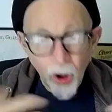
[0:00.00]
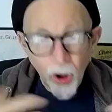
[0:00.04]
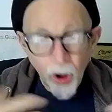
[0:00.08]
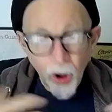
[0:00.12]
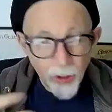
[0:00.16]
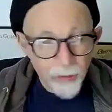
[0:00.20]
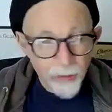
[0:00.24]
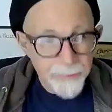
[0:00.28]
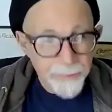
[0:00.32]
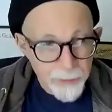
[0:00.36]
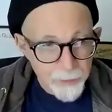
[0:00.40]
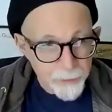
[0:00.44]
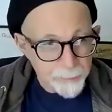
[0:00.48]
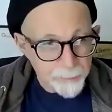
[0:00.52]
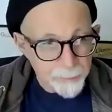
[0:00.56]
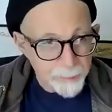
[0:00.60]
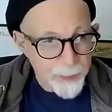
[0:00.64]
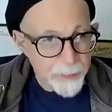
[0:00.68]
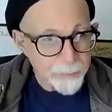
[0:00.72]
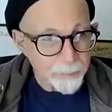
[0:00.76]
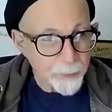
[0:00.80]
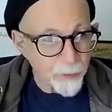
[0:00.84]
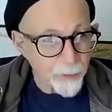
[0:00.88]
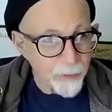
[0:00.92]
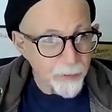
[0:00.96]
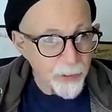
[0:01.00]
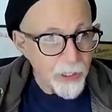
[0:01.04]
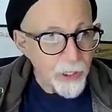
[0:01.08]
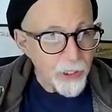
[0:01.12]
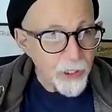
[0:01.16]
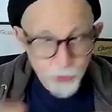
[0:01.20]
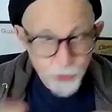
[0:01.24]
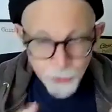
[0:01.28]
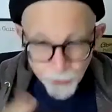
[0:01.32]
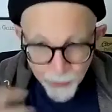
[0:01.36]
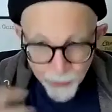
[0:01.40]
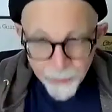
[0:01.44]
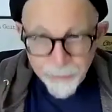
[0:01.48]
all of these people
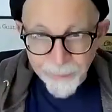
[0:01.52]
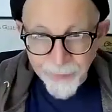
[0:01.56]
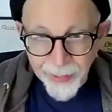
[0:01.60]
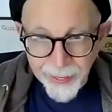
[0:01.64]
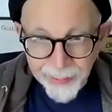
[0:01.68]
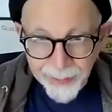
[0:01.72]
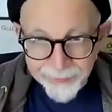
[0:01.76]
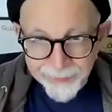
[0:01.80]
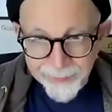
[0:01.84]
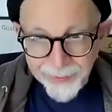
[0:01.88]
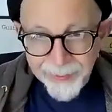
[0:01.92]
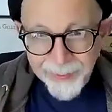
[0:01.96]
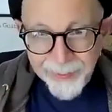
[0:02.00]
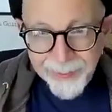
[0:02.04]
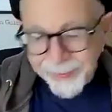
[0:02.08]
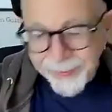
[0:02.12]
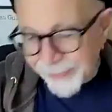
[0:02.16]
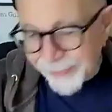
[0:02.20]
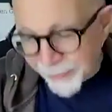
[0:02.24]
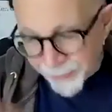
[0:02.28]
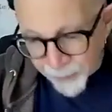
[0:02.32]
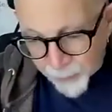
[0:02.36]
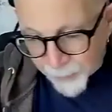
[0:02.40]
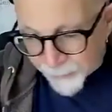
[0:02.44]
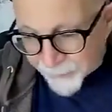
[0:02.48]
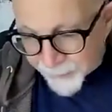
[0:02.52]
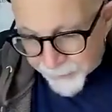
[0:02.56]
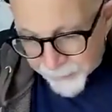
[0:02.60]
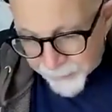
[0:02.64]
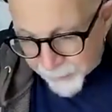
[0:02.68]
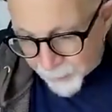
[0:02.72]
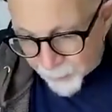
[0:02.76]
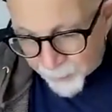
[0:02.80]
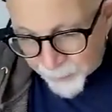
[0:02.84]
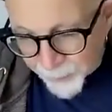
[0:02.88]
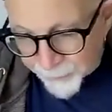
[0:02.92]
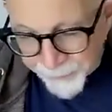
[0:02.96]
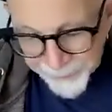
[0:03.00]
do that. And I know
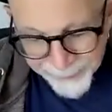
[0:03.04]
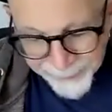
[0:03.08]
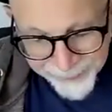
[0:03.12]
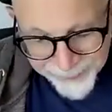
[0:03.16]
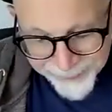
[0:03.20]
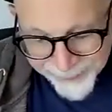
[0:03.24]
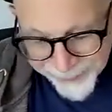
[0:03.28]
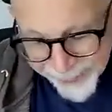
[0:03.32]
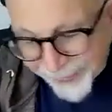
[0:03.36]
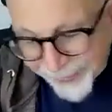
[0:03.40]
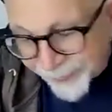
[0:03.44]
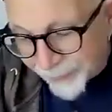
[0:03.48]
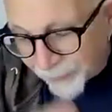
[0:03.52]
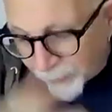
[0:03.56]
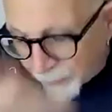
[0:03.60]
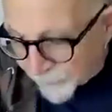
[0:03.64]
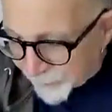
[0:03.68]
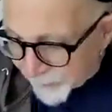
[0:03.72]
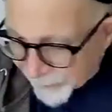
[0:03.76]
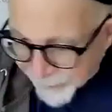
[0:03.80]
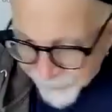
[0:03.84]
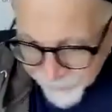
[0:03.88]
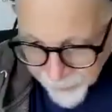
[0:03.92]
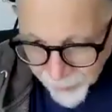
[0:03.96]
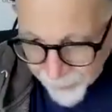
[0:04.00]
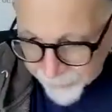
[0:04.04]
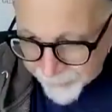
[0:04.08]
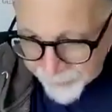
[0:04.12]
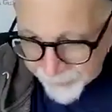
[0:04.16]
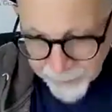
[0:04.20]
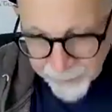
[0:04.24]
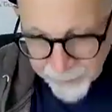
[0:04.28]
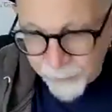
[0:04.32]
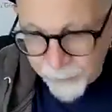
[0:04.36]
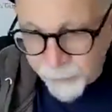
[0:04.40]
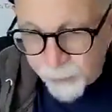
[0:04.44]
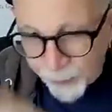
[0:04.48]
that's a weird thing to say, that's all,